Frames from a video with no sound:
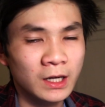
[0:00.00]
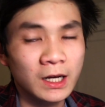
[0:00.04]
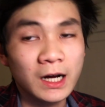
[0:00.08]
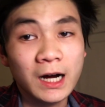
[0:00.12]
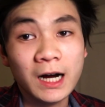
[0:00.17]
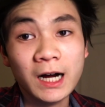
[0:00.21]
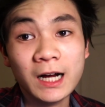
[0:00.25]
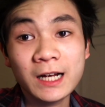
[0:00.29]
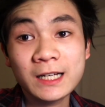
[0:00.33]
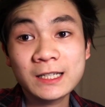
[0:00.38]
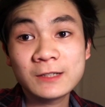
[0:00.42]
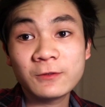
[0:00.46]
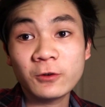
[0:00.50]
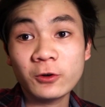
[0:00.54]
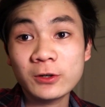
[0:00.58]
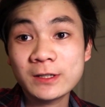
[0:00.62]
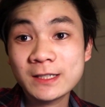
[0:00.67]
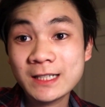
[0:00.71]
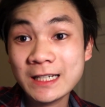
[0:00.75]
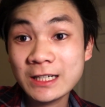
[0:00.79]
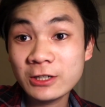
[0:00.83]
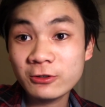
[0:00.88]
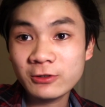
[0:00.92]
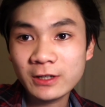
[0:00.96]
As for
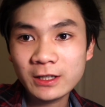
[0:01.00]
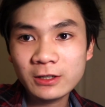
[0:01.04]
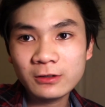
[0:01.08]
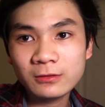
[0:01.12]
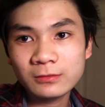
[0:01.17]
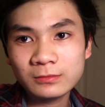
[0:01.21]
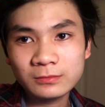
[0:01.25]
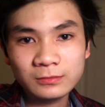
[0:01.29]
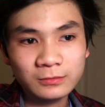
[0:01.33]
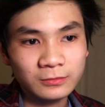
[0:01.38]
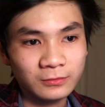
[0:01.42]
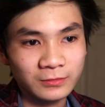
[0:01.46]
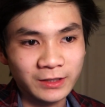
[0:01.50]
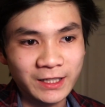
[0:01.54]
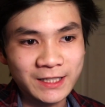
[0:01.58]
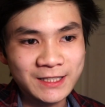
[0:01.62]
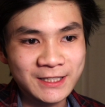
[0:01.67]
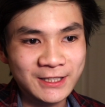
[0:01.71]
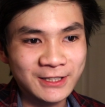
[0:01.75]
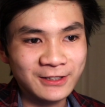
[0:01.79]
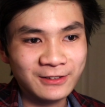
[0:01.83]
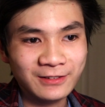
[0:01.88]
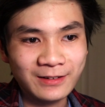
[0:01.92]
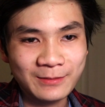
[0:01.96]
senior year, this
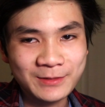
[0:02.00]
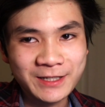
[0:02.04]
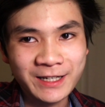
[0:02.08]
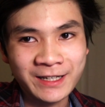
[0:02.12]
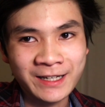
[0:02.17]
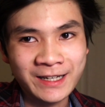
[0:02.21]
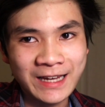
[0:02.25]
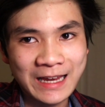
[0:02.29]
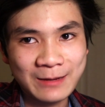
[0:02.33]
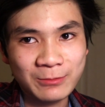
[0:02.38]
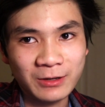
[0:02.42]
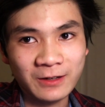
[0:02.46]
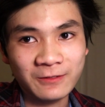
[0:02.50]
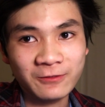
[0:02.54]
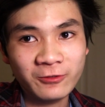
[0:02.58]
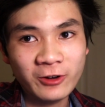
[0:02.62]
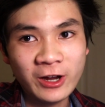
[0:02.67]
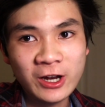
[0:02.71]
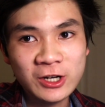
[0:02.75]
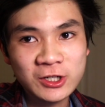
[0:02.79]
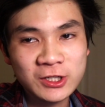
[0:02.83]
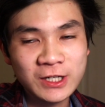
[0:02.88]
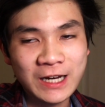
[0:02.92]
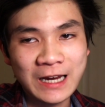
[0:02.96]
year I'm taking AP
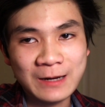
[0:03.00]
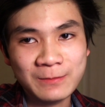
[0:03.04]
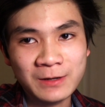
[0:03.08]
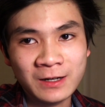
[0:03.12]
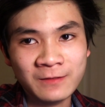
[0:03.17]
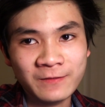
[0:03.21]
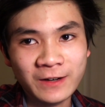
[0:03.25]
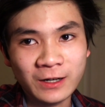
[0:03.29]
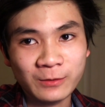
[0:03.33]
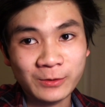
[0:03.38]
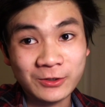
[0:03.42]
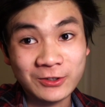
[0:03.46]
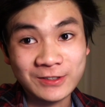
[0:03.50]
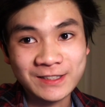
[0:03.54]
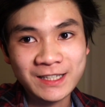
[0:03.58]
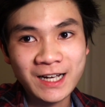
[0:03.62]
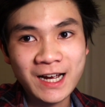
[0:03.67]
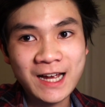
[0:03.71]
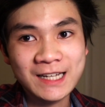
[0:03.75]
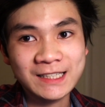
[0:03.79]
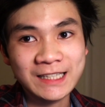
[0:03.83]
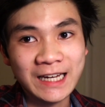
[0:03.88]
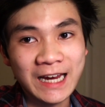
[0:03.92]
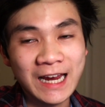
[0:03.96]
French, AP Environmental
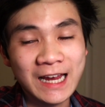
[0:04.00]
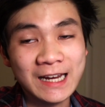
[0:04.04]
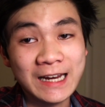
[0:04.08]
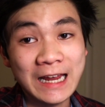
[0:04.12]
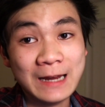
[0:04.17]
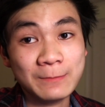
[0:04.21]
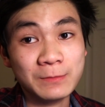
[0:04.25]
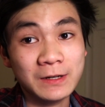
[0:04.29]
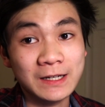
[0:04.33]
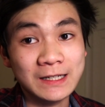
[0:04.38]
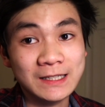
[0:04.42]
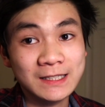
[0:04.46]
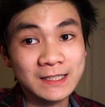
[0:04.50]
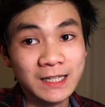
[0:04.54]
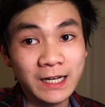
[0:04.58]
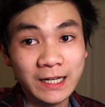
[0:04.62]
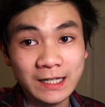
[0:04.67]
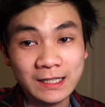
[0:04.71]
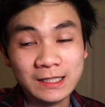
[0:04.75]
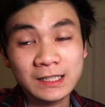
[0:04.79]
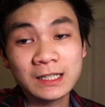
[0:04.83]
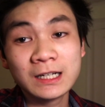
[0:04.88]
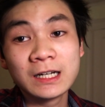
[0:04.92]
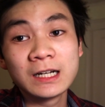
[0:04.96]
Science, and AP
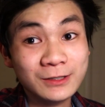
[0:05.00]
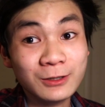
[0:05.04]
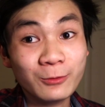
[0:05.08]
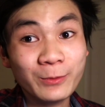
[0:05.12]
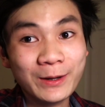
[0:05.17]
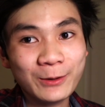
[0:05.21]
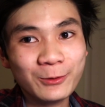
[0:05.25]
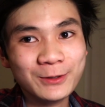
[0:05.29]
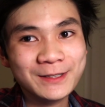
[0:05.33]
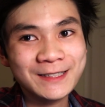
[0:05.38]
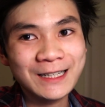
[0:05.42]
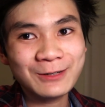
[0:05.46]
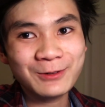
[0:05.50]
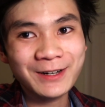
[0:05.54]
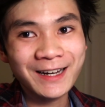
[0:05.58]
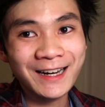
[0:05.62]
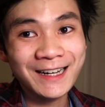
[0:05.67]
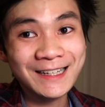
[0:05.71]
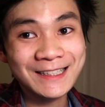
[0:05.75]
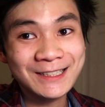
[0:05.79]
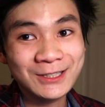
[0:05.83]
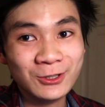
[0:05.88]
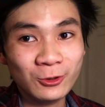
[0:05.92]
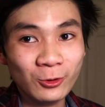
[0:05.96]
Psych. So we will see what kind
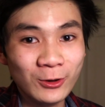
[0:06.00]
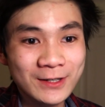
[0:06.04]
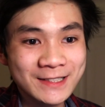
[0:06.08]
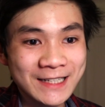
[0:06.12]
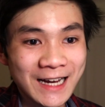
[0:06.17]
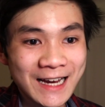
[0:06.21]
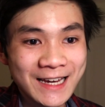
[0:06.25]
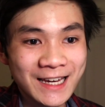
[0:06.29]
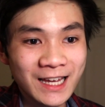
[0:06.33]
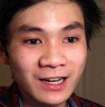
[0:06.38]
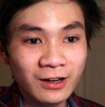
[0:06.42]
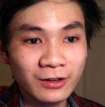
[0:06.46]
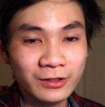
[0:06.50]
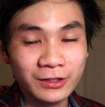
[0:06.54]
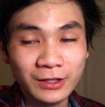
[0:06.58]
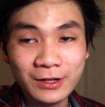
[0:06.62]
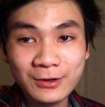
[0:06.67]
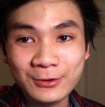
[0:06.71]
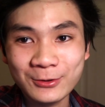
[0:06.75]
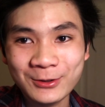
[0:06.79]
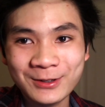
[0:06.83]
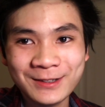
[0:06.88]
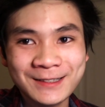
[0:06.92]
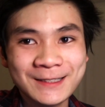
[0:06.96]
of scores I get on
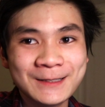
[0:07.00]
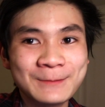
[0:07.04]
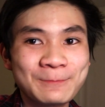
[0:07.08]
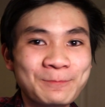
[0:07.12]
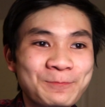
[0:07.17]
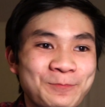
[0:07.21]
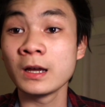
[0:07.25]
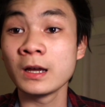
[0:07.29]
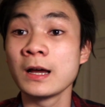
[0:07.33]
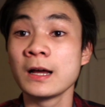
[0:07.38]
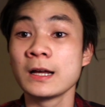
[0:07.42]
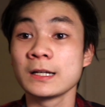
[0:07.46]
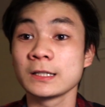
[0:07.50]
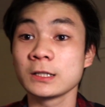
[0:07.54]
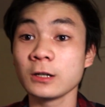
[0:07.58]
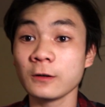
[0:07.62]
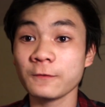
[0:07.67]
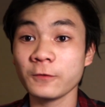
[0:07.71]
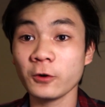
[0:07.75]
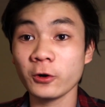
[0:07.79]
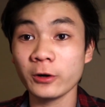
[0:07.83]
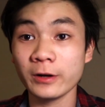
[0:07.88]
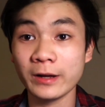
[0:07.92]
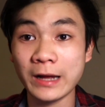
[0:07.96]
those. So
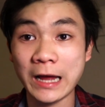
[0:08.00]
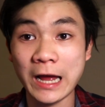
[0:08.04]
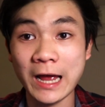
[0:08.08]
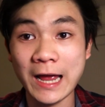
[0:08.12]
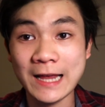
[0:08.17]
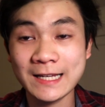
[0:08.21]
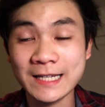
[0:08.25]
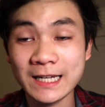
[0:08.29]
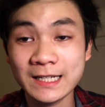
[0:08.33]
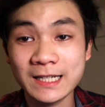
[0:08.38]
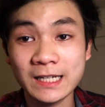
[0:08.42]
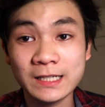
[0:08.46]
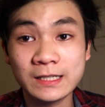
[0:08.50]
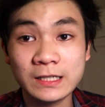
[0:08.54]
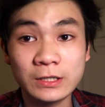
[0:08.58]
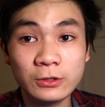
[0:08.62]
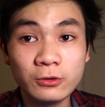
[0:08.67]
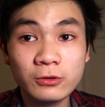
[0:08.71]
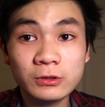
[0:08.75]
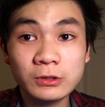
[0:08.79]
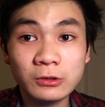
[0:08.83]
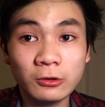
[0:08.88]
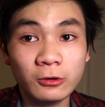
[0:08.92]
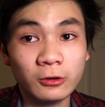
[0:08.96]
for SAT
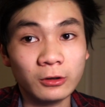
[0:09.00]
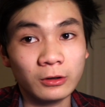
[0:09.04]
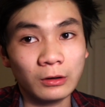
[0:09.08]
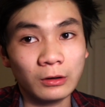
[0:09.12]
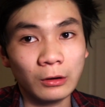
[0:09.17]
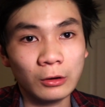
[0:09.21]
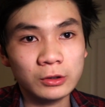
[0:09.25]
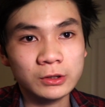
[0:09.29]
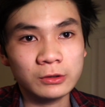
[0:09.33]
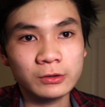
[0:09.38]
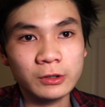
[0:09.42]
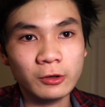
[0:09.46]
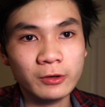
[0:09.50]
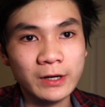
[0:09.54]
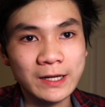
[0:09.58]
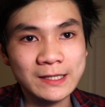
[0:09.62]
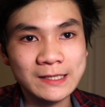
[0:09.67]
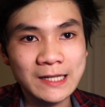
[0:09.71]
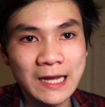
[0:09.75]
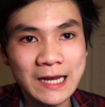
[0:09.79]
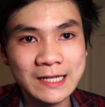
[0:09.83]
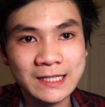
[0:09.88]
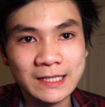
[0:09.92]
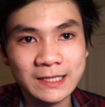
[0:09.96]
2s, or also known as
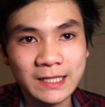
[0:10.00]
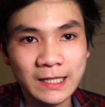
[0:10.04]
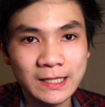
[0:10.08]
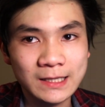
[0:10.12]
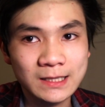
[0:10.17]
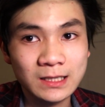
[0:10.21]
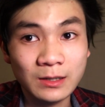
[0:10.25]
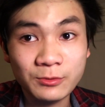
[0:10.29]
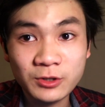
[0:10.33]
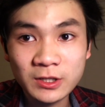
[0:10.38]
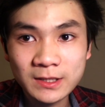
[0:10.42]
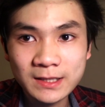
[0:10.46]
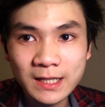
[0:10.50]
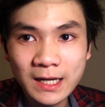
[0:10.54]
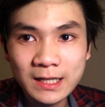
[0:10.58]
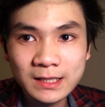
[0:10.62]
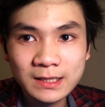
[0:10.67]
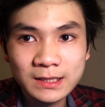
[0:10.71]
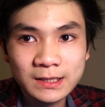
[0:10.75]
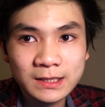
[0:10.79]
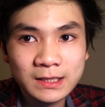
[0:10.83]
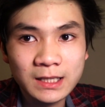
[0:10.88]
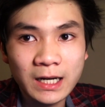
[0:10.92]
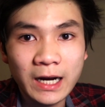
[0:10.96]
SAT subject
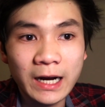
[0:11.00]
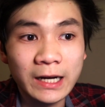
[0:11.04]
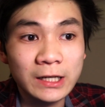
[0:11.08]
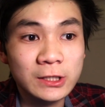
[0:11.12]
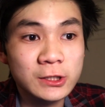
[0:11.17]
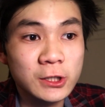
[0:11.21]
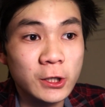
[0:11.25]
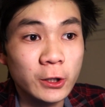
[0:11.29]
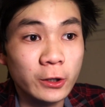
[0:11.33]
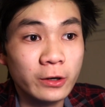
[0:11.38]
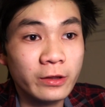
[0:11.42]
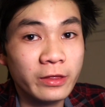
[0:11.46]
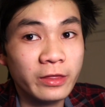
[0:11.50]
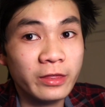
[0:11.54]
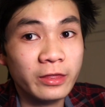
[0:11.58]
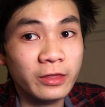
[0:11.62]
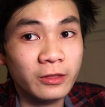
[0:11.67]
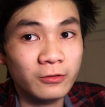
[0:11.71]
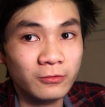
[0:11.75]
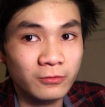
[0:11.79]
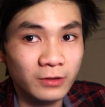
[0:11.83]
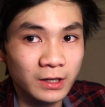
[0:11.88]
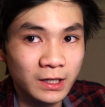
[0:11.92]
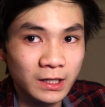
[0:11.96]
tests, I took
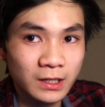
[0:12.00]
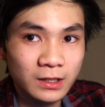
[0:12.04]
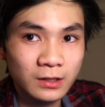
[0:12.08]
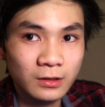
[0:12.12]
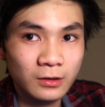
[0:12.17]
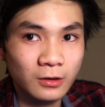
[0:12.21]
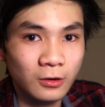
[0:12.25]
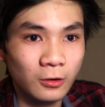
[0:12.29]
3